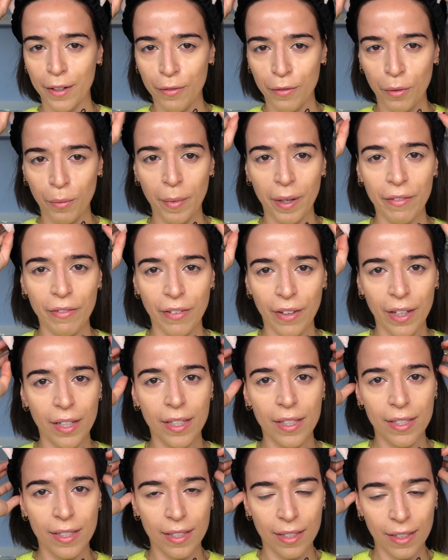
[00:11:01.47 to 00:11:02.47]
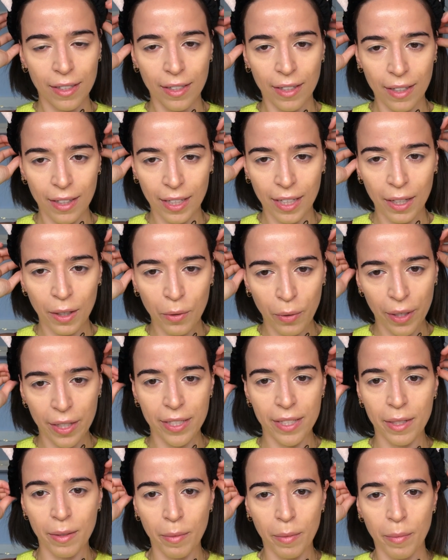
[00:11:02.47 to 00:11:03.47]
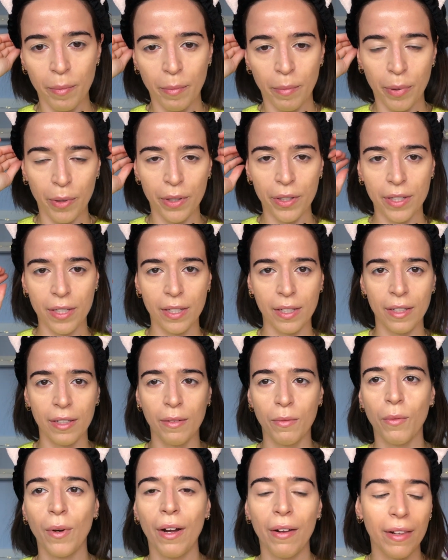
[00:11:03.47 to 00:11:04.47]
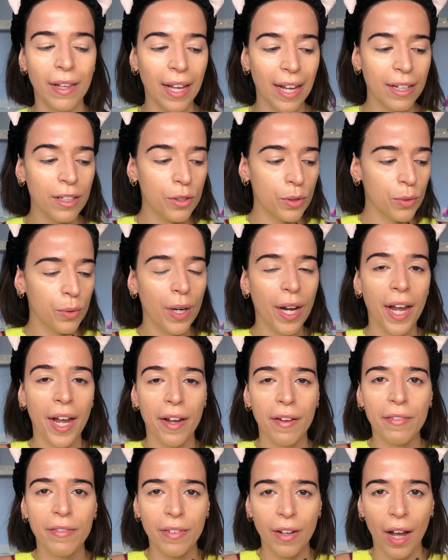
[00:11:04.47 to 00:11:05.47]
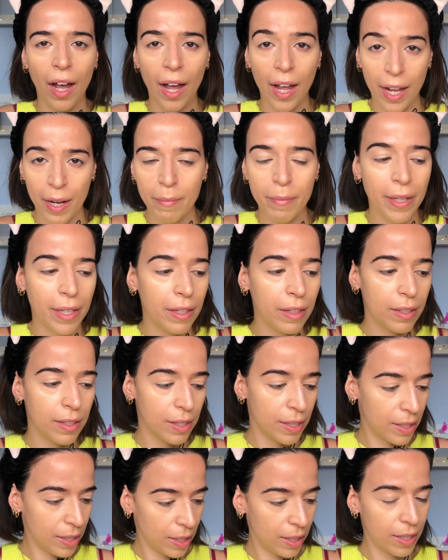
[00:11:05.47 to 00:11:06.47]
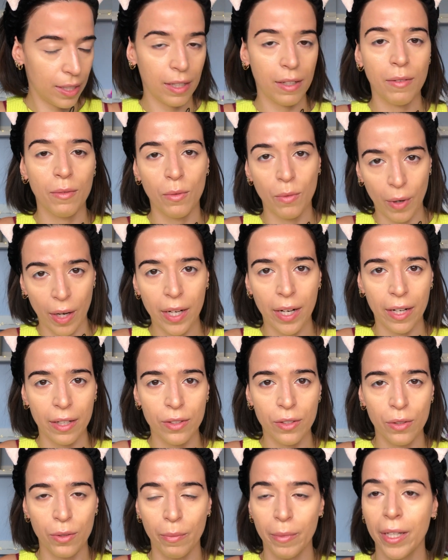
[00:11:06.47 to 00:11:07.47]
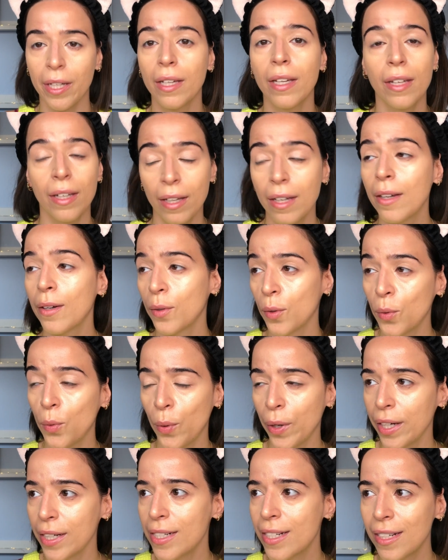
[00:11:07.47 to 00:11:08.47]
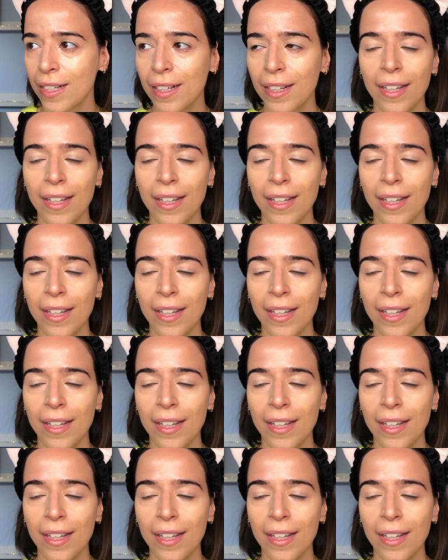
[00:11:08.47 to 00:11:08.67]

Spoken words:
for my face like a crazy person while I do have a headband sitting right next to me. Great.